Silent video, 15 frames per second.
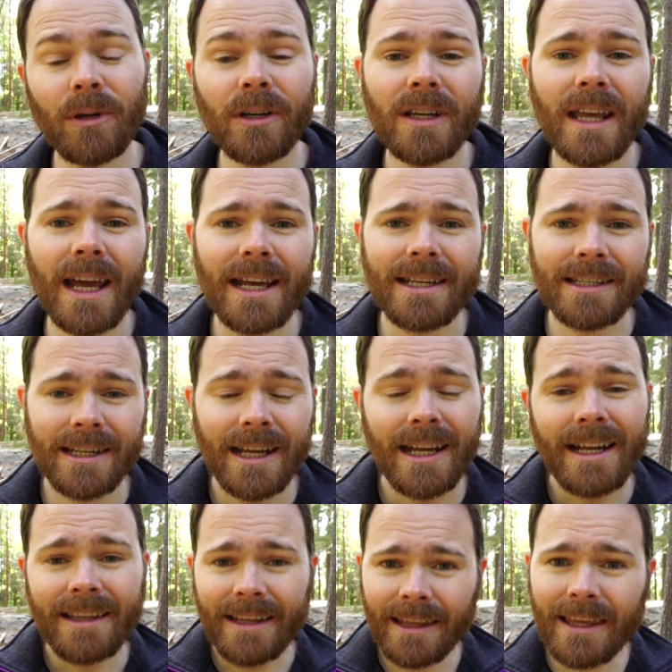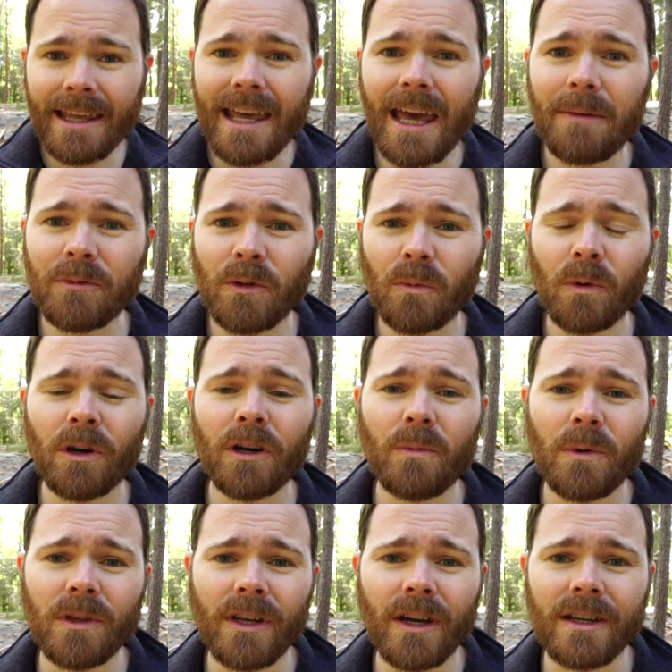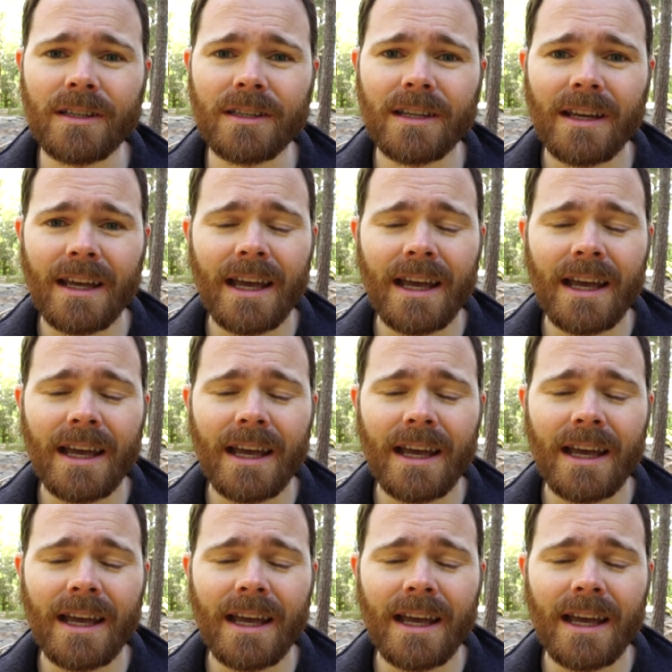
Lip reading: podcast that they came to work with us